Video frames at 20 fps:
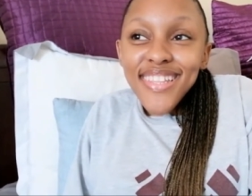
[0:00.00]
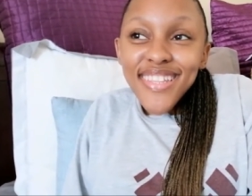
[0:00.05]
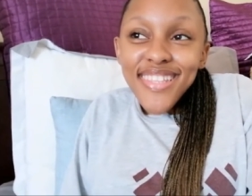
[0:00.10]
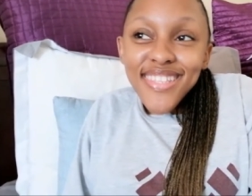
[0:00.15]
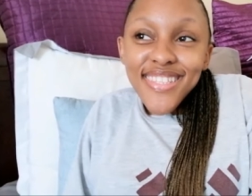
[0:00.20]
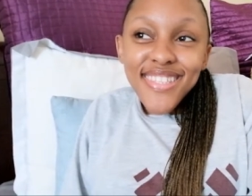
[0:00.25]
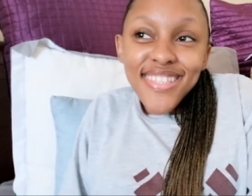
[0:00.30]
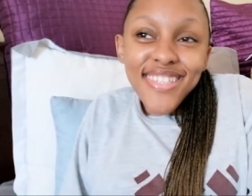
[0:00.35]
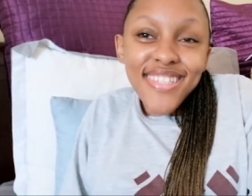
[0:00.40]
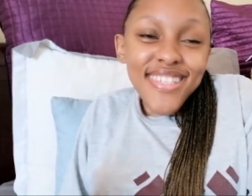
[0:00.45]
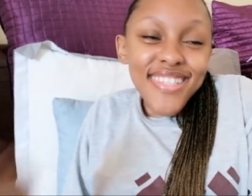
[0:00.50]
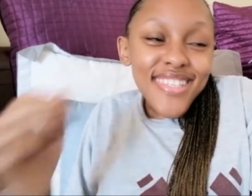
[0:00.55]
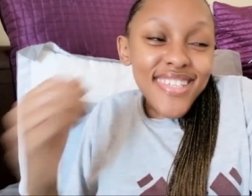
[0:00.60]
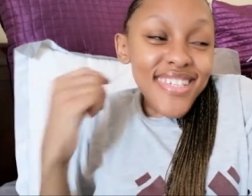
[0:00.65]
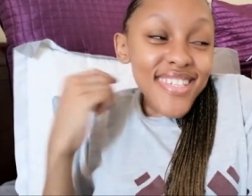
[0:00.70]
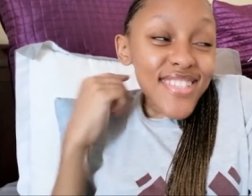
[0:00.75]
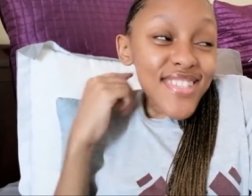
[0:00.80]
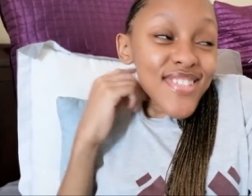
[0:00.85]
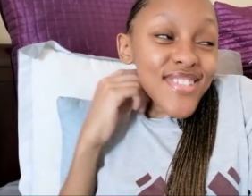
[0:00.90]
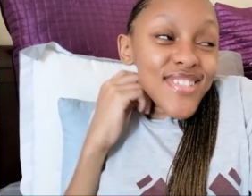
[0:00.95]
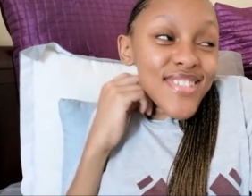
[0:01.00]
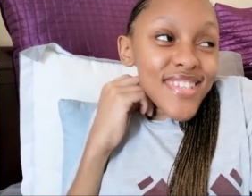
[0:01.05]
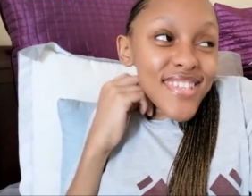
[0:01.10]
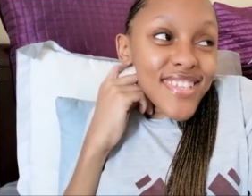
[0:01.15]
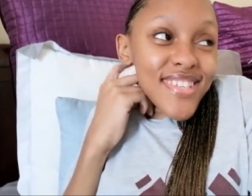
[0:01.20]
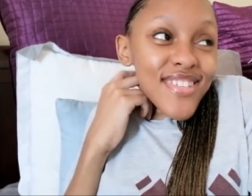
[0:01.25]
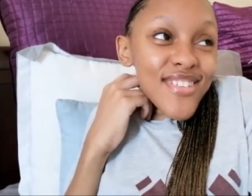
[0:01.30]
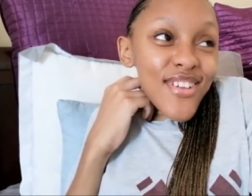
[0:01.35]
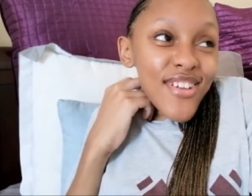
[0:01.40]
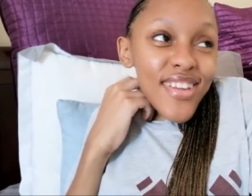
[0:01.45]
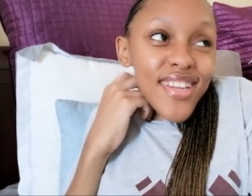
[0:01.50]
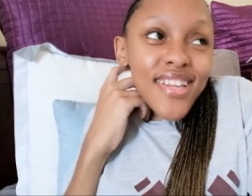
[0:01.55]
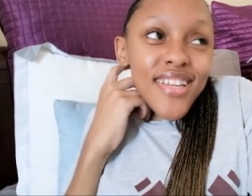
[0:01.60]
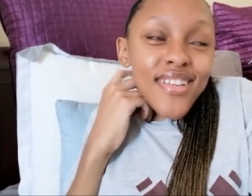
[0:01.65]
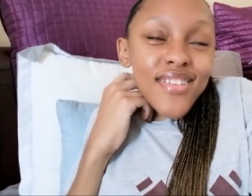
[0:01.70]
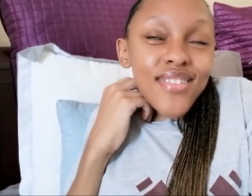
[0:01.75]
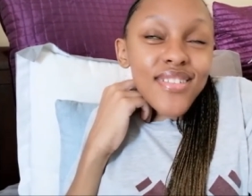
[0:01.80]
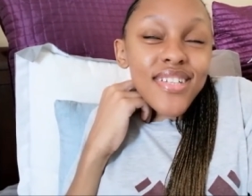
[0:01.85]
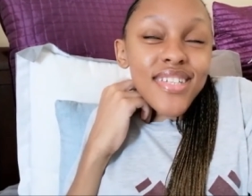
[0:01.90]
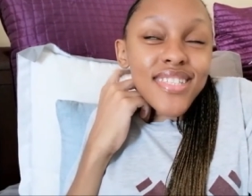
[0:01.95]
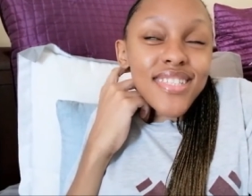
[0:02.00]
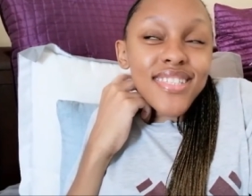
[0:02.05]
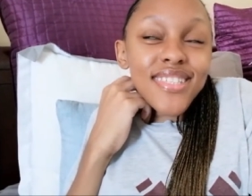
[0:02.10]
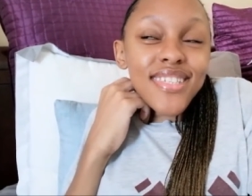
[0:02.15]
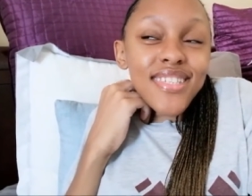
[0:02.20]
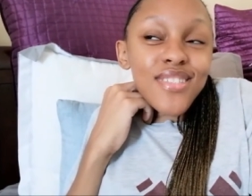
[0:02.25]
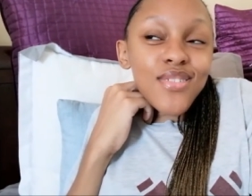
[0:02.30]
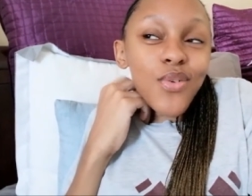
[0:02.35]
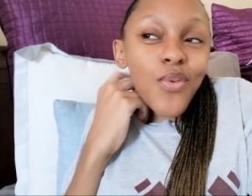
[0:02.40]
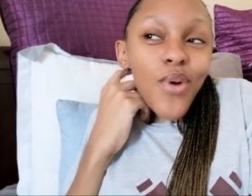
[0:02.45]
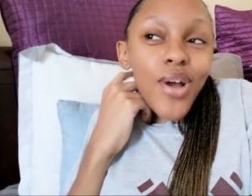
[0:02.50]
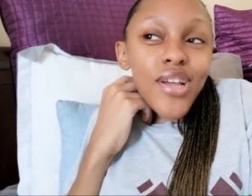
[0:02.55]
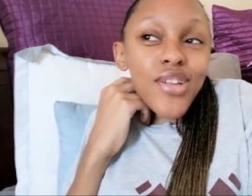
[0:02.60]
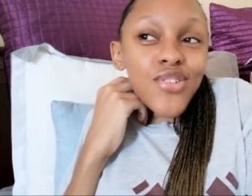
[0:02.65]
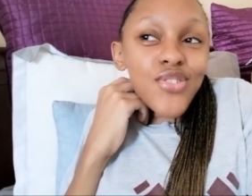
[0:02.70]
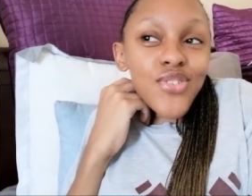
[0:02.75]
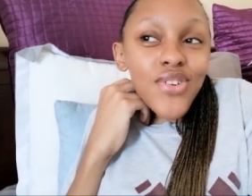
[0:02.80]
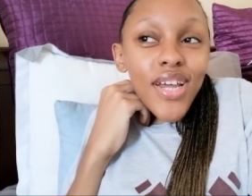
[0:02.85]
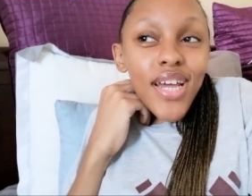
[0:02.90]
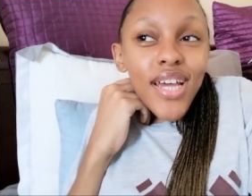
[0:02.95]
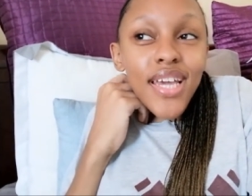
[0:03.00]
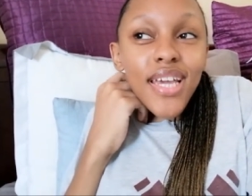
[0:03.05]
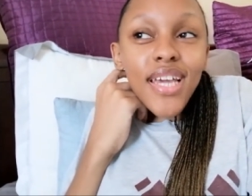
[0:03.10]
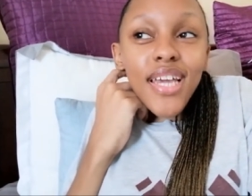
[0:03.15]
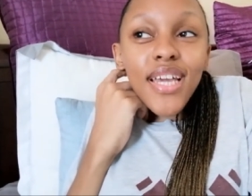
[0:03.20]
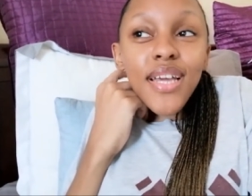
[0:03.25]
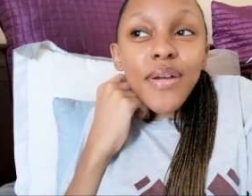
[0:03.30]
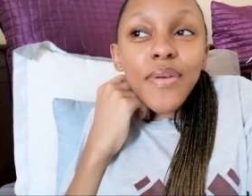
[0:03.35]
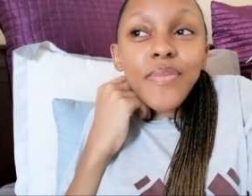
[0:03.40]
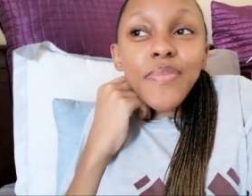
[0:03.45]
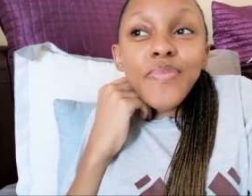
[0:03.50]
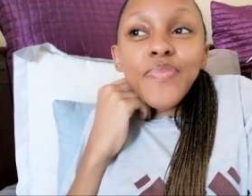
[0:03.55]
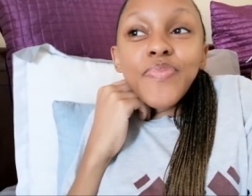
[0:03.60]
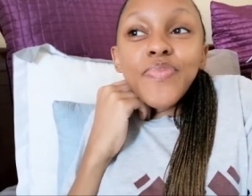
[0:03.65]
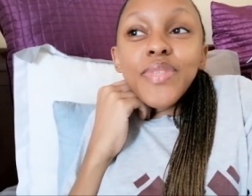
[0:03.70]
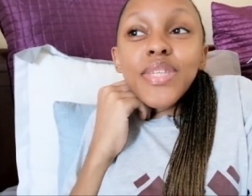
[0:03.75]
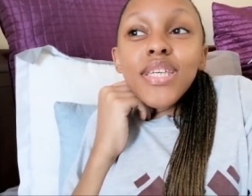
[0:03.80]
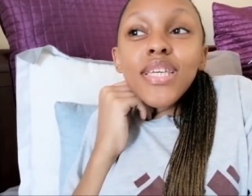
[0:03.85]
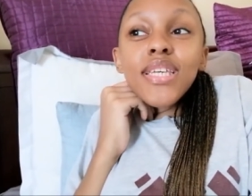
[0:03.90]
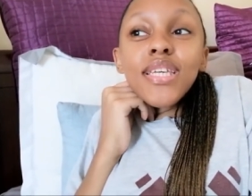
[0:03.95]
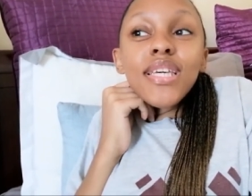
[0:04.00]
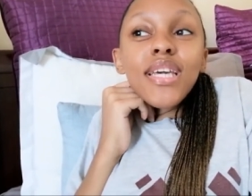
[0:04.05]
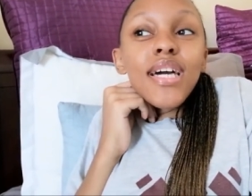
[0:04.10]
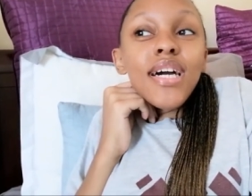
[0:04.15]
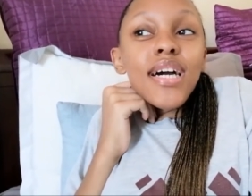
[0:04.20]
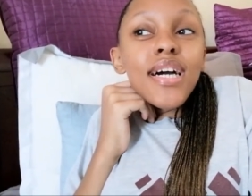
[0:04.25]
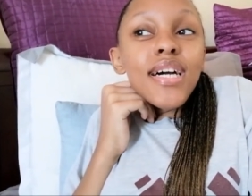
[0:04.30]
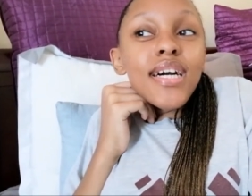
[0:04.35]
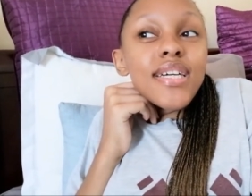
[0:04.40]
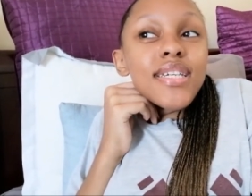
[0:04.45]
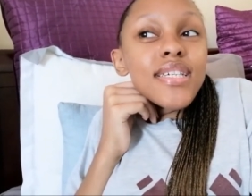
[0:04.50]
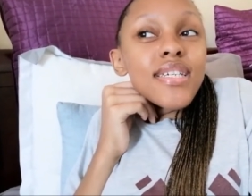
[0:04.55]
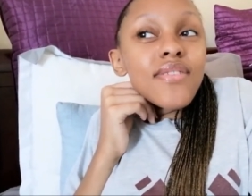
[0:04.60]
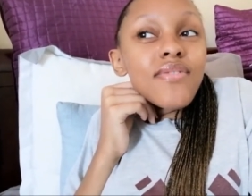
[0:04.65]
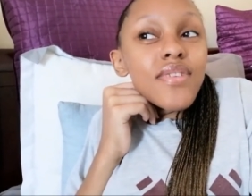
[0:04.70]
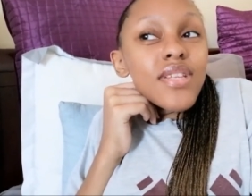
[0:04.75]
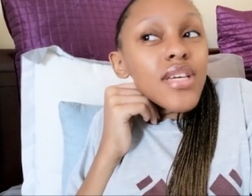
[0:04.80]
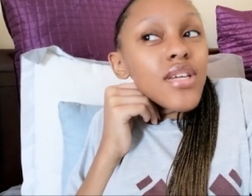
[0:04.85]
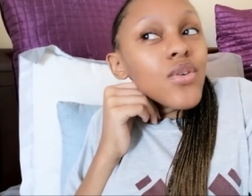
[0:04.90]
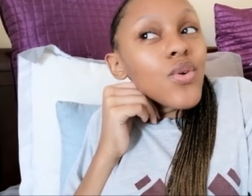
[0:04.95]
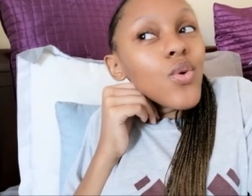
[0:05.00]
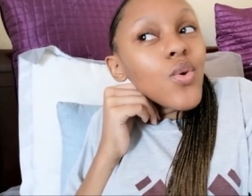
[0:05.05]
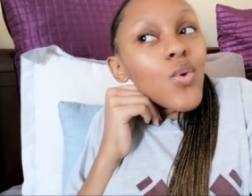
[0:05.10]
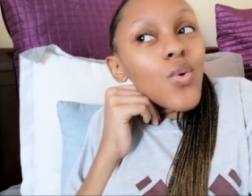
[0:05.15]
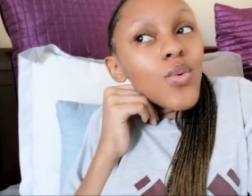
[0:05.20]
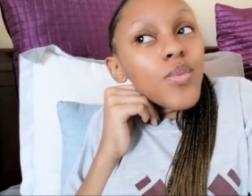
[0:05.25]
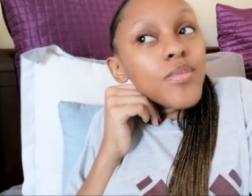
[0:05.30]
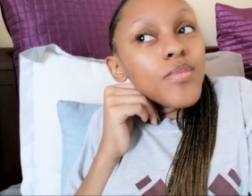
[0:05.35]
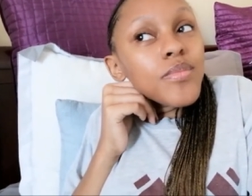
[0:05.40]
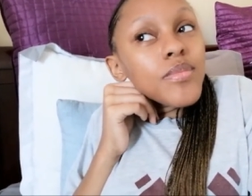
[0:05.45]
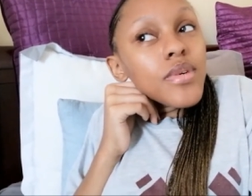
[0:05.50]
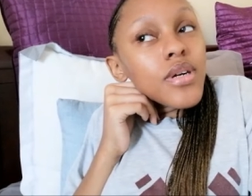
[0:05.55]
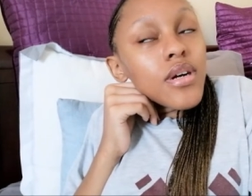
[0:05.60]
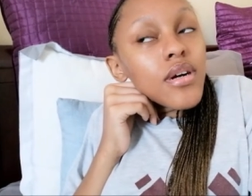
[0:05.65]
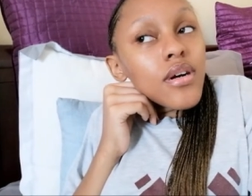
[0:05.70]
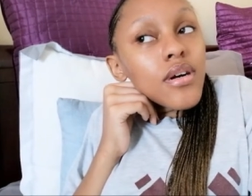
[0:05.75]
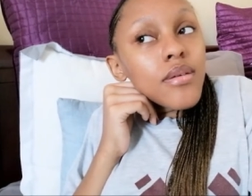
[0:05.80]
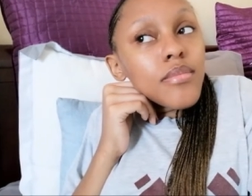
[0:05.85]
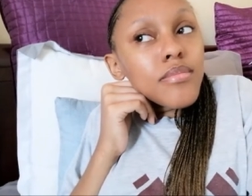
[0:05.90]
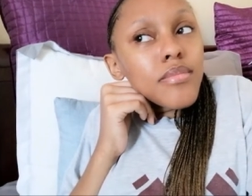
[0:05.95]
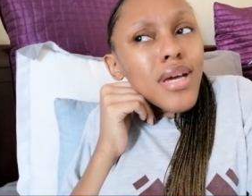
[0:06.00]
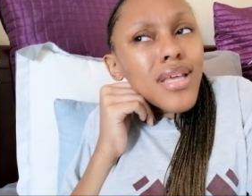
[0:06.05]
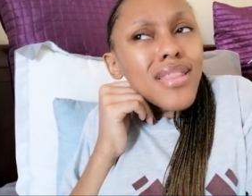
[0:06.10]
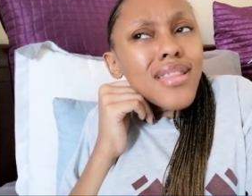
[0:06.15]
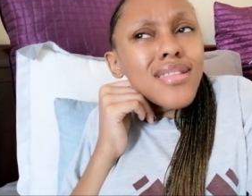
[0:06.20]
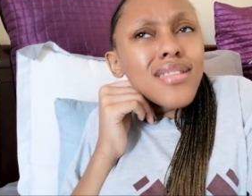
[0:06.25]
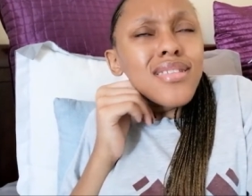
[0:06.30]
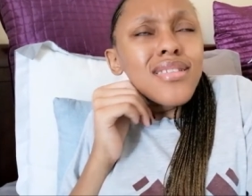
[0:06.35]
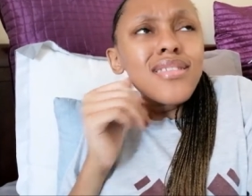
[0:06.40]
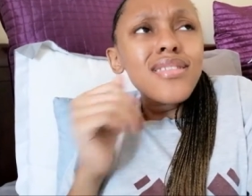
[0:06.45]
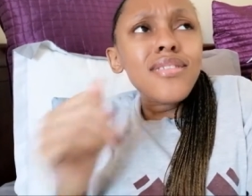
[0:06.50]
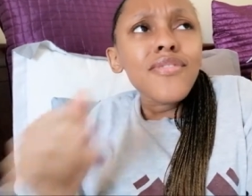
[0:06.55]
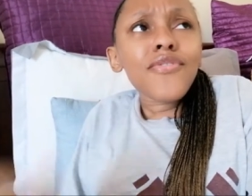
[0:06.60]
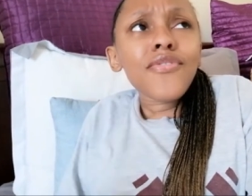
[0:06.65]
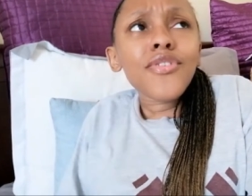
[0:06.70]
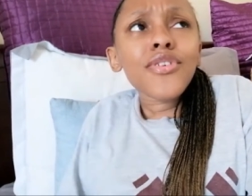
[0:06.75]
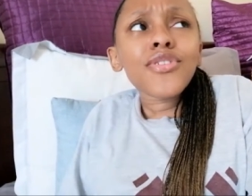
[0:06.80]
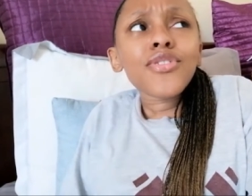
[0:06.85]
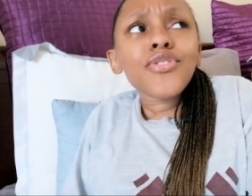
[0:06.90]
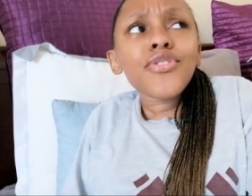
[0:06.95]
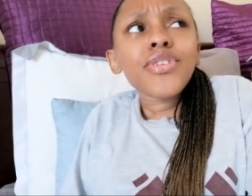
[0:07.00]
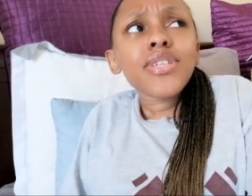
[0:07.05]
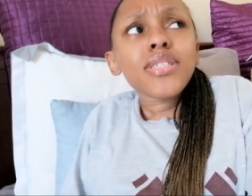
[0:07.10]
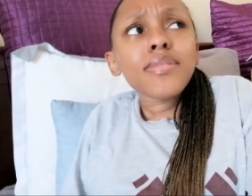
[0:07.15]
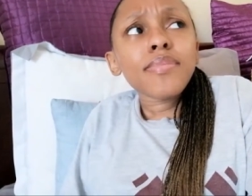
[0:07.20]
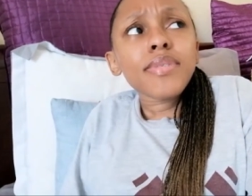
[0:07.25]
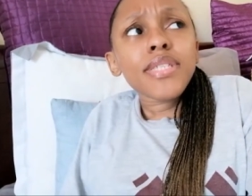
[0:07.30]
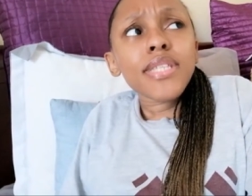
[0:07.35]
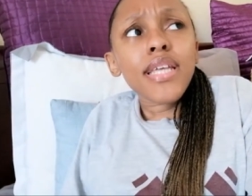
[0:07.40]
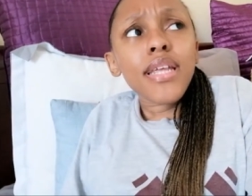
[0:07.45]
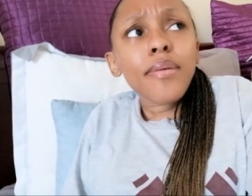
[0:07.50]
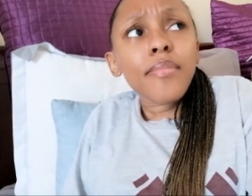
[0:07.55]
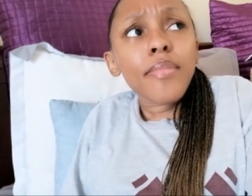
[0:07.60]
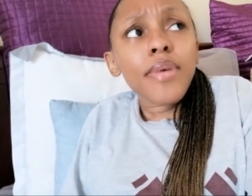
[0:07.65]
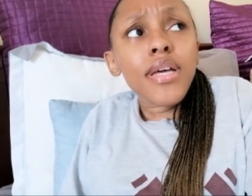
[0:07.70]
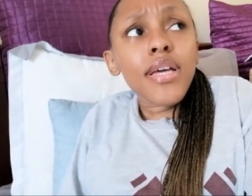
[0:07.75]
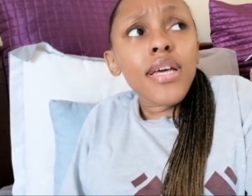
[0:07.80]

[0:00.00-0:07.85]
in the city it's not a little it's it's quite dry here even at home um, i think this is the first christmas that i'm